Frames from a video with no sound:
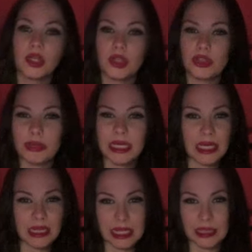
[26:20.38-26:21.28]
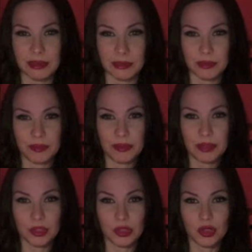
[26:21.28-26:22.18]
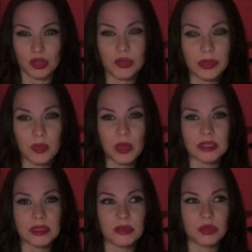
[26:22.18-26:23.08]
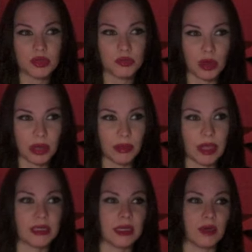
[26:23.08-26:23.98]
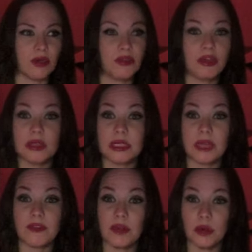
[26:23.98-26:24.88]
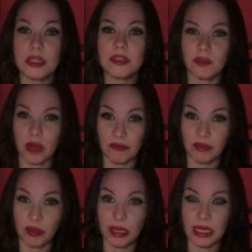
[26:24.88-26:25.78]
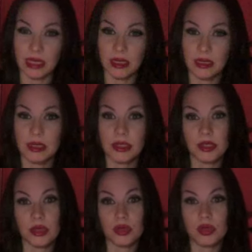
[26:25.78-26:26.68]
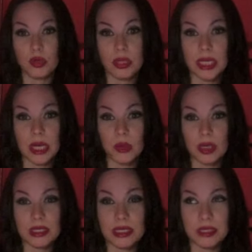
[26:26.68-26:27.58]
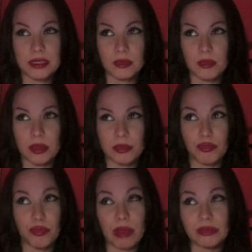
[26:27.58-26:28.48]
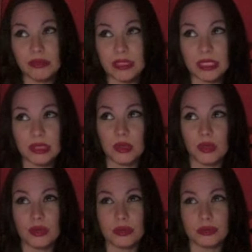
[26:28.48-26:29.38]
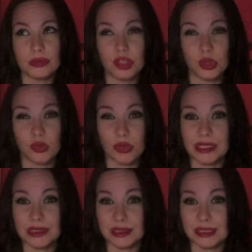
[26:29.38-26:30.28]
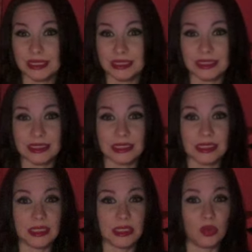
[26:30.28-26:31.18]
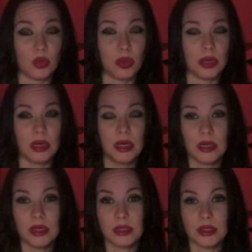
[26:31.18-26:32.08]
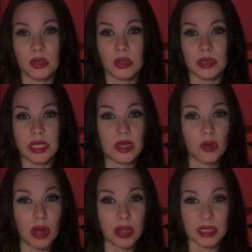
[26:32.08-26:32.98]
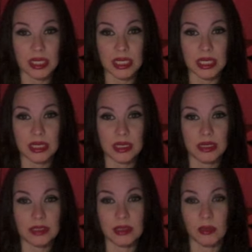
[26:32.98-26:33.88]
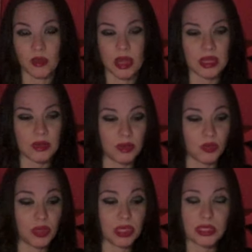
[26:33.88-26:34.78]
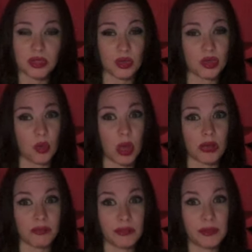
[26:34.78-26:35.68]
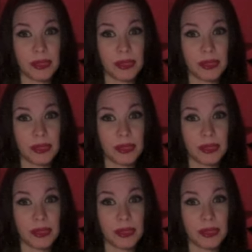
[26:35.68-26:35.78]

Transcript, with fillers: you may not like them. You know, you may want somebody who's broad-minded or feels like fairness for everybody. You know, you would not want to date someone probably who showed racist tendencies or, you know, inequality in some way. It would really turn you off.